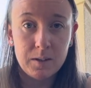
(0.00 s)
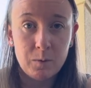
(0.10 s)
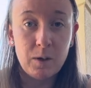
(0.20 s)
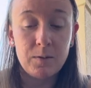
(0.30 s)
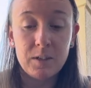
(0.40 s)

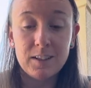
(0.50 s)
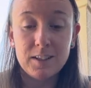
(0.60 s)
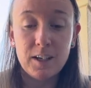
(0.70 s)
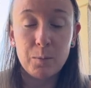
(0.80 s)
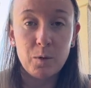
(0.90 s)
We have to
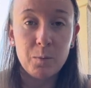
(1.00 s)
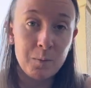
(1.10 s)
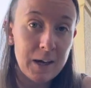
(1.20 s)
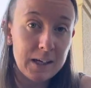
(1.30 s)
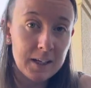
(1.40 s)
accept we've
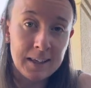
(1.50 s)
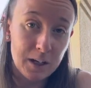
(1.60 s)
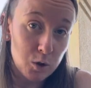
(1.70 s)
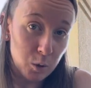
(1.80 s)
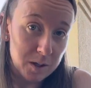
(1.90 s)
been making
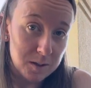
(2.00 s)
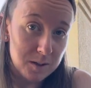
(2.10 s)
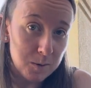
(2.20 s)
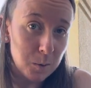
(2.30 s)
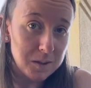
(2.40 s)
that choice
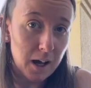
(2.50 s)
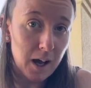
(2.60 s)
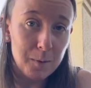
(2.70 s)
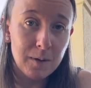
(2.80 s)
this whole time.